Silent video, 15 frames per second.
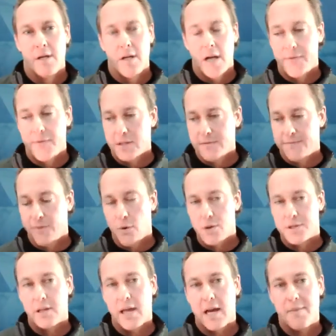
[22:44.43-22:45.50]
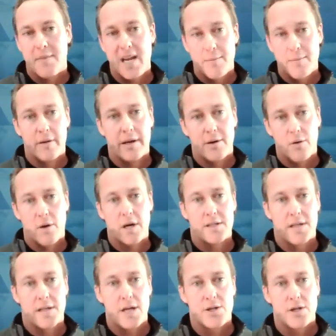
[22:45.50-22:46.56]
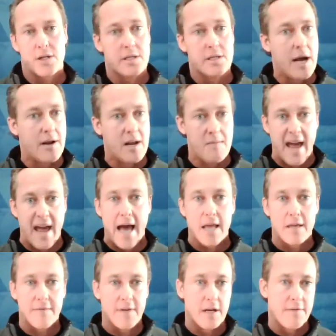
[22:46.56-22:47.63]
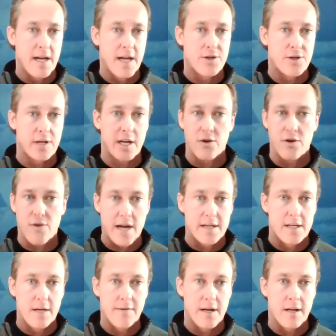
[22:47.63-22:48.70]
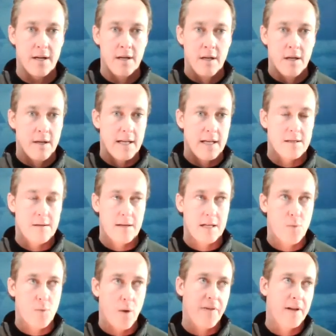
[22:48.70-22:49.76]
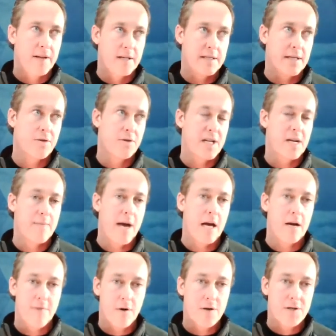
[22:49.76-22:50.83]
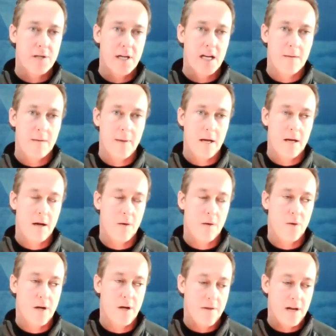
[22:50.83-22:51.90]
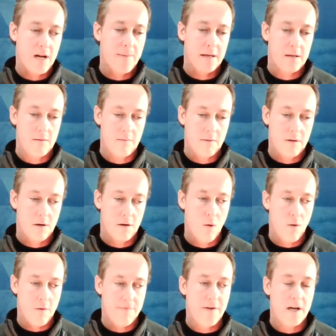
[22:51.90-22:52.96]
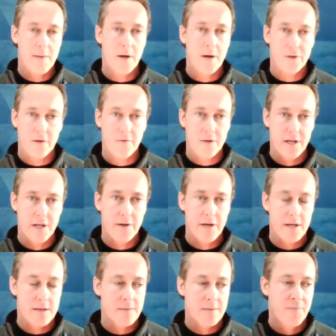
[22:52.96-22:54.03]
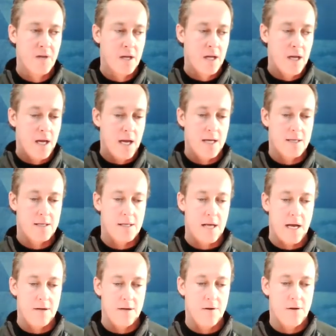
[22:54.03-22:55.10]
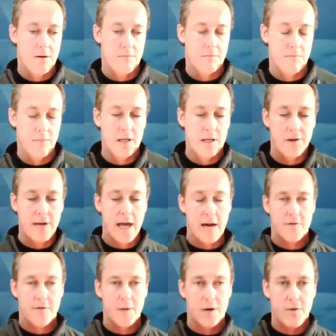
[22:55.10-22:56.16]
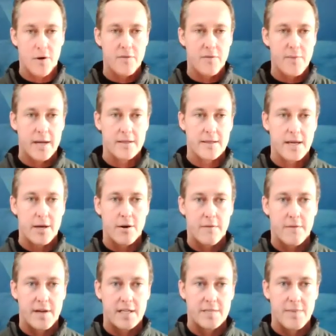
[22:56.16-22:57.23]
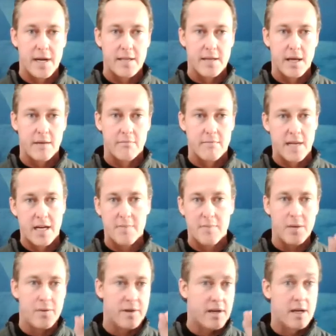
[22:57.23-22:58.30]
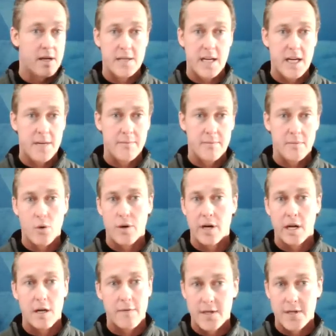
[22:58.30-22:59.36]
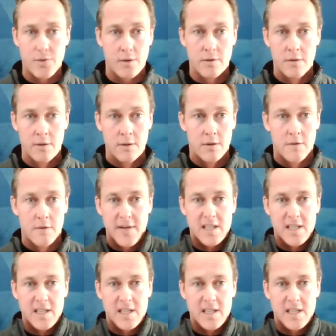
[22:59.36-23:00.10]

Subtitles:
And this forced a lot of people and organizations down a path of innovation and creativity. That's one thing that's interesting about adversity. And when you think about the core fundamentals of resilience, is that you can really look at it from a growth mindset or a fixed mindset. That could be within a team or an individual. Right.